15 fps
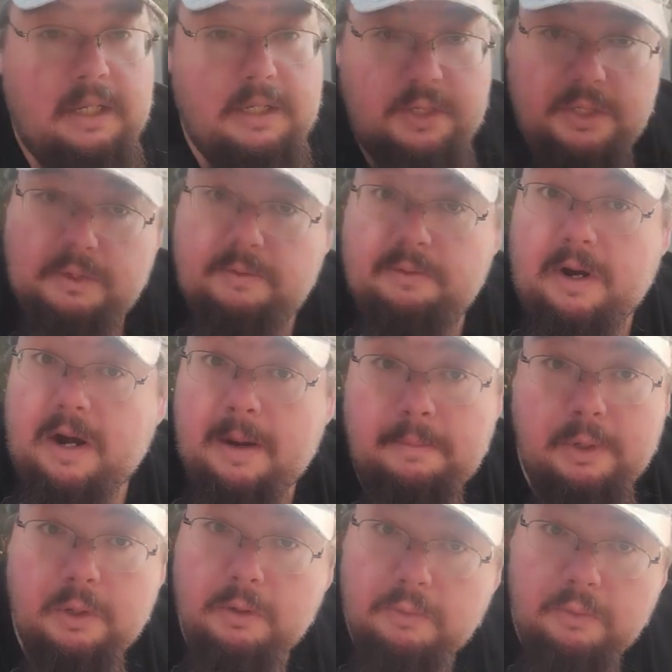She's a very
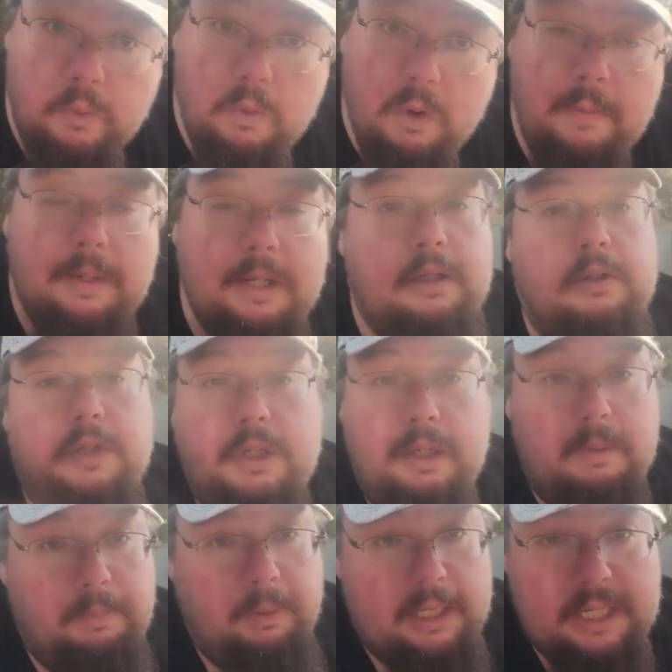beautiful woman.
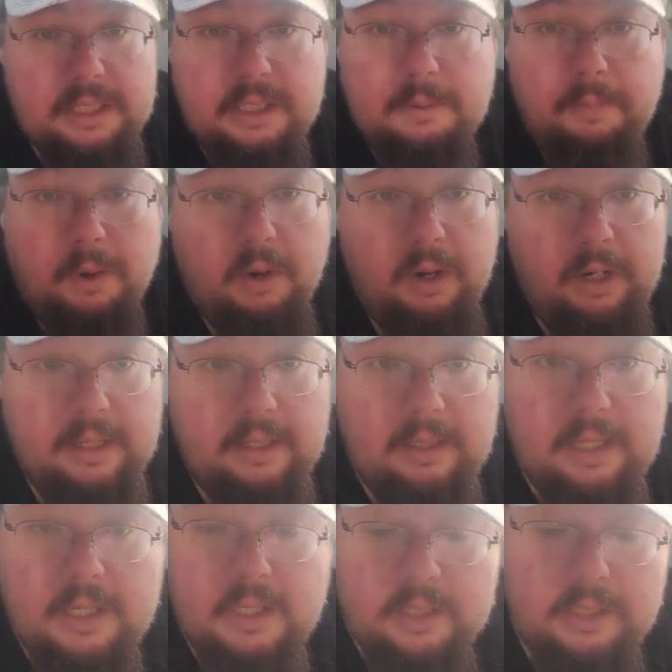She plays the part in
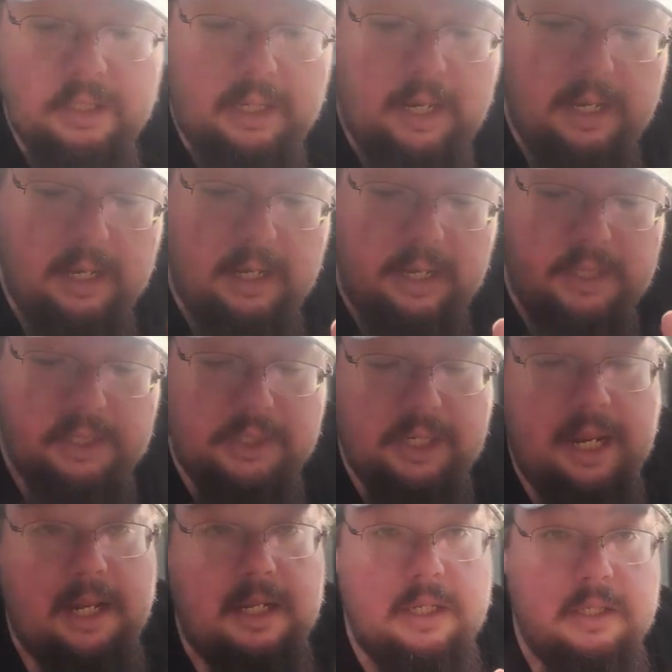this as
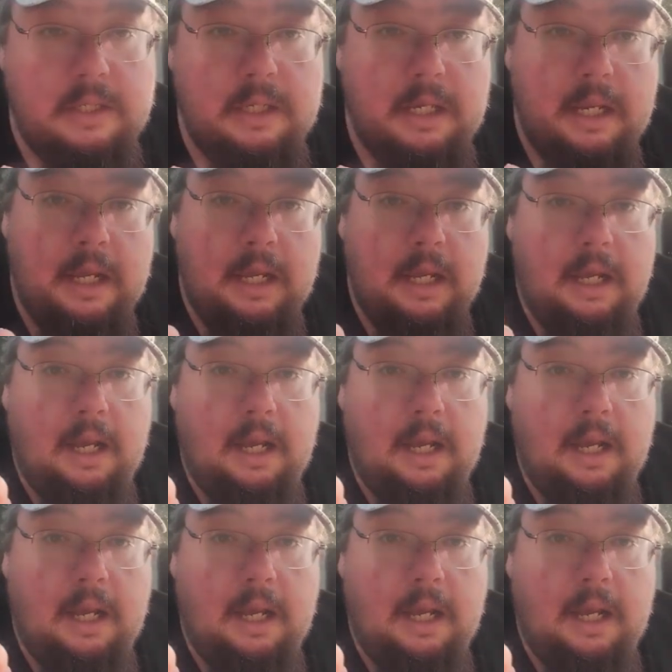Janice,